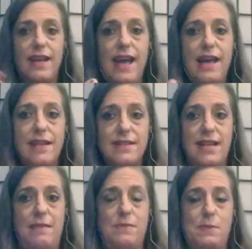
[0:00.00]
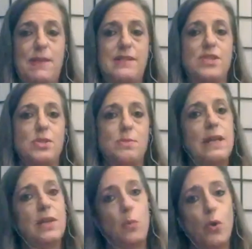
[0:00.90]
how to take up space and just be
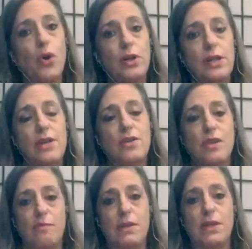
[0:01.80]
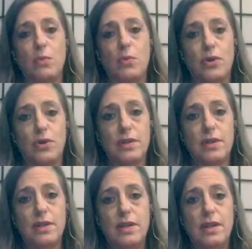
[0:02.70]
in the world, let yourself be in the world,
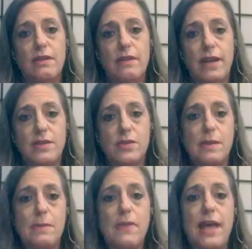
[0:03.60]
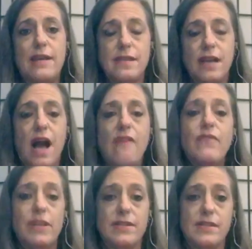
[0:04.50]
right? So some of that is the
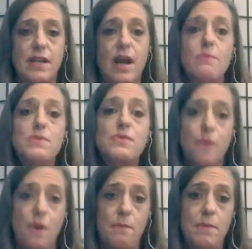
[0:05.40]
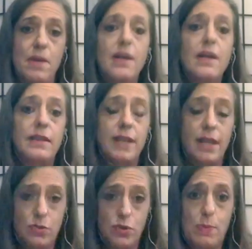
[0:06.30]
confidence that comes from the
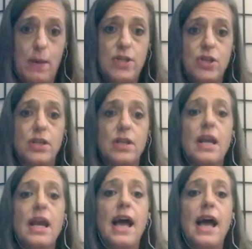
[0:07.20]
introspection.